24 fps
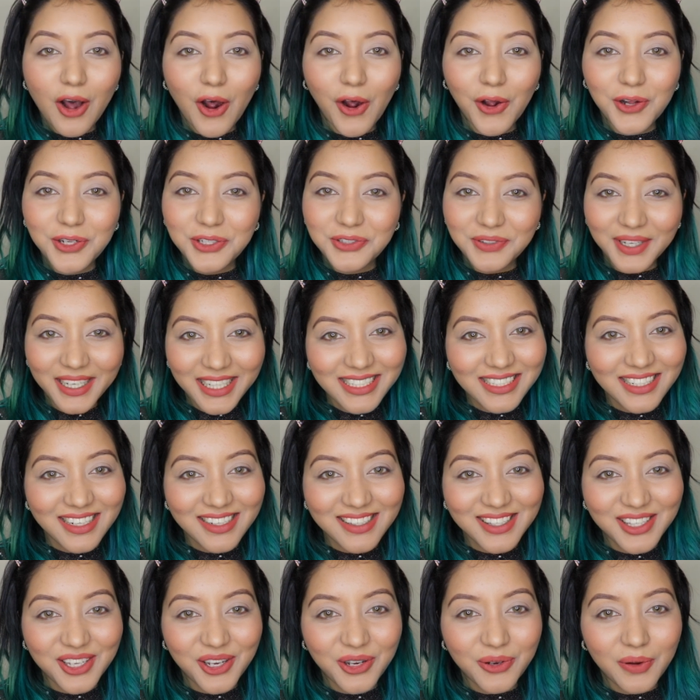Alright,
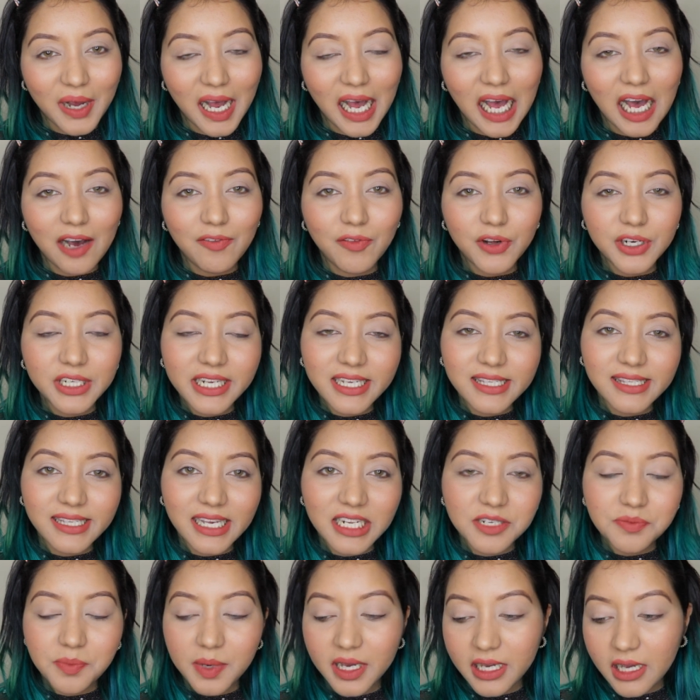so I have already
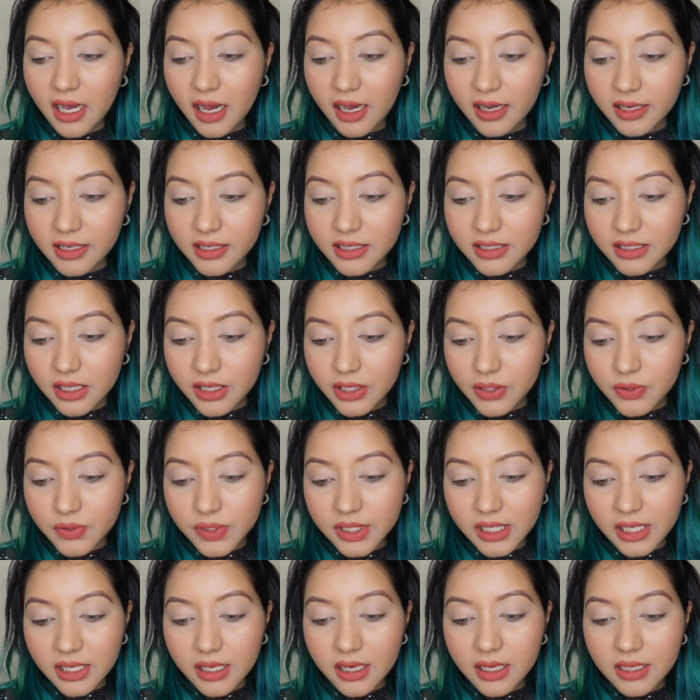set my eyes
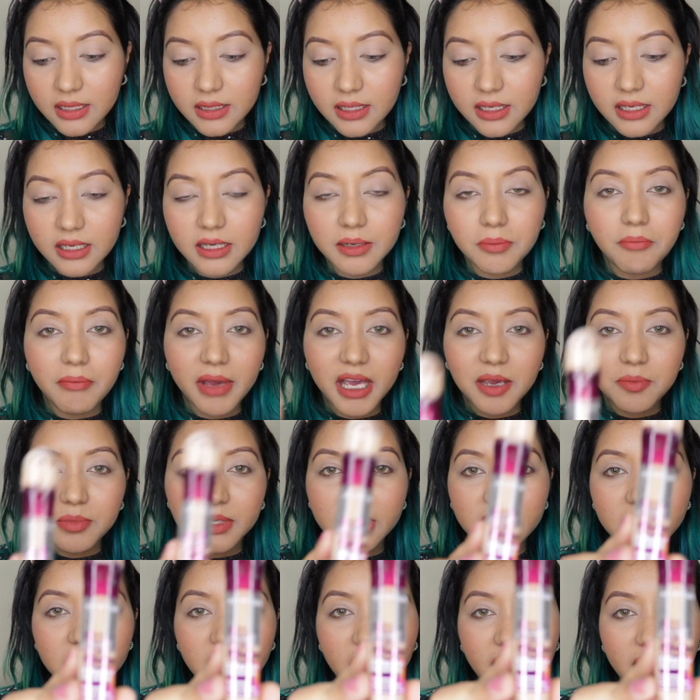using the
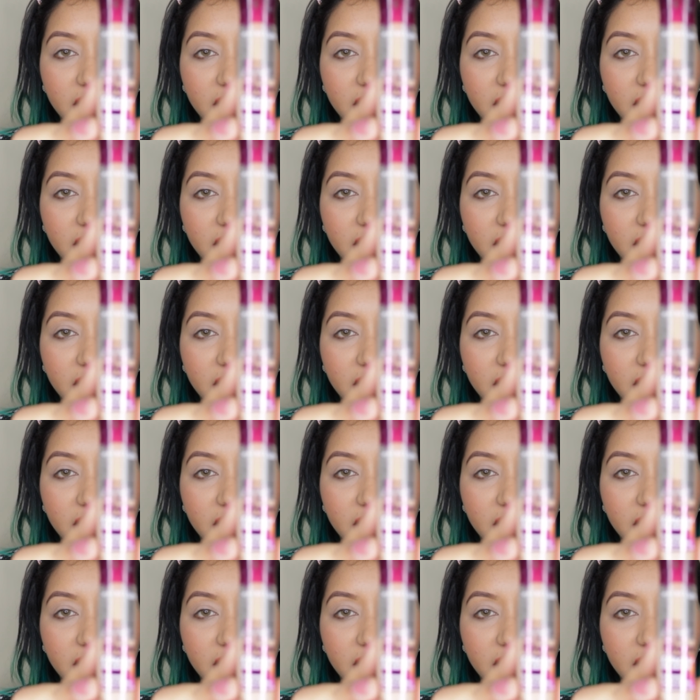Maybelline